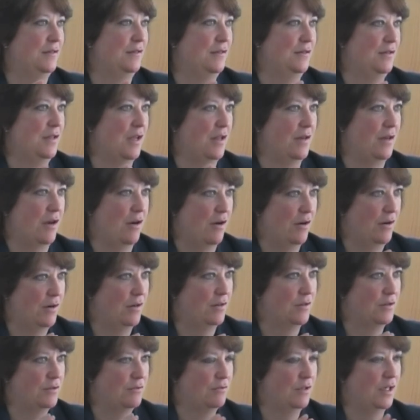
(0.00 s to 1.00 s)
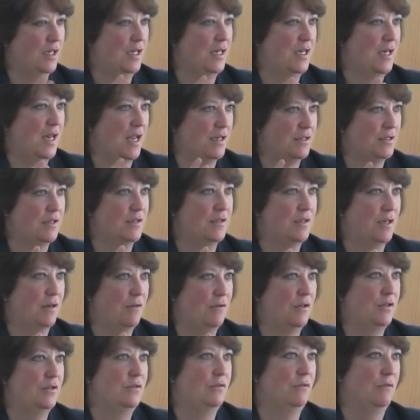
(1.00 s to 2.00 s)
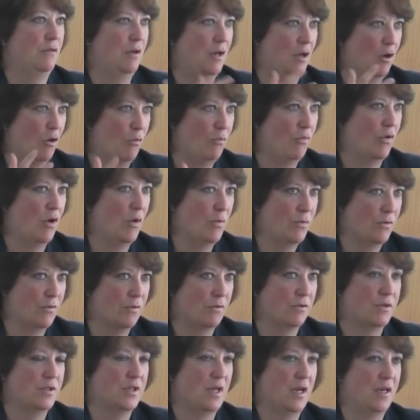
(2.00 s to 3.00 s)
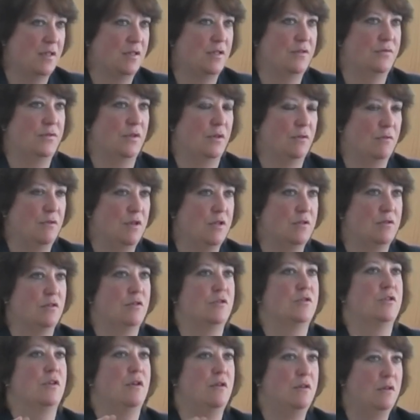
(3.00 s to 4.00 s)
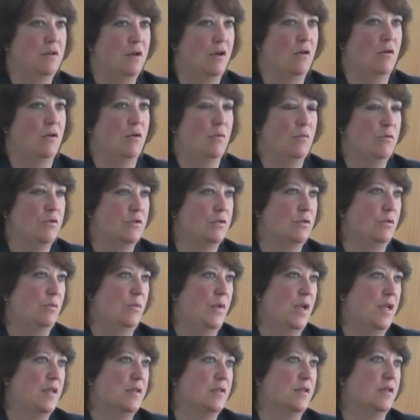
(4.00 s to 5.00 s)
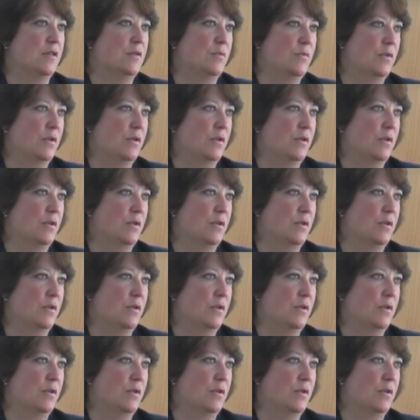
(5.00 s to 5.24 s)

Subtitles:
that are strictly necessary to allow proper scientific research on a non-commercial basis,